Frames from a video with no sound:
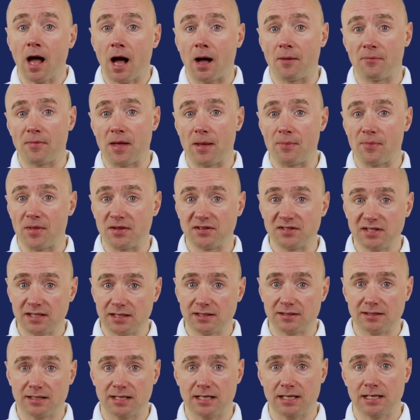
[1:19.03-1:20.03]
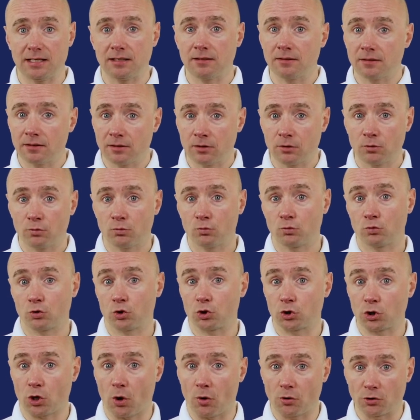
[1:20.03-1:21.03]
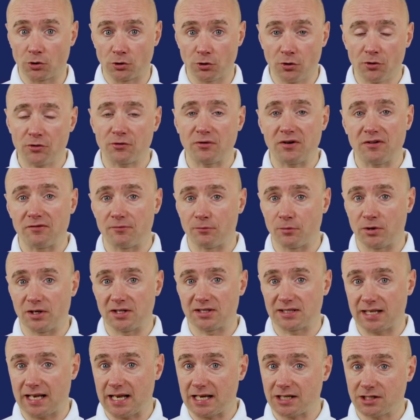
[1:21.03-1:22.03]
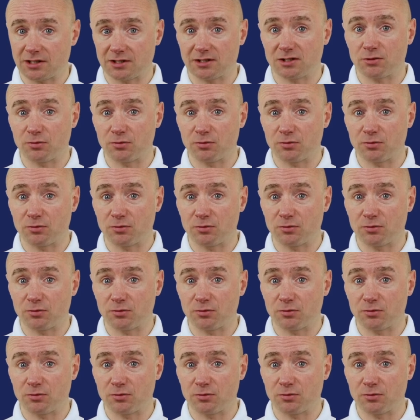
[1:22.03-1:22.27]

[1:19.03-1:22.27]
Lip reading: and then the 16 could go on another even money selection.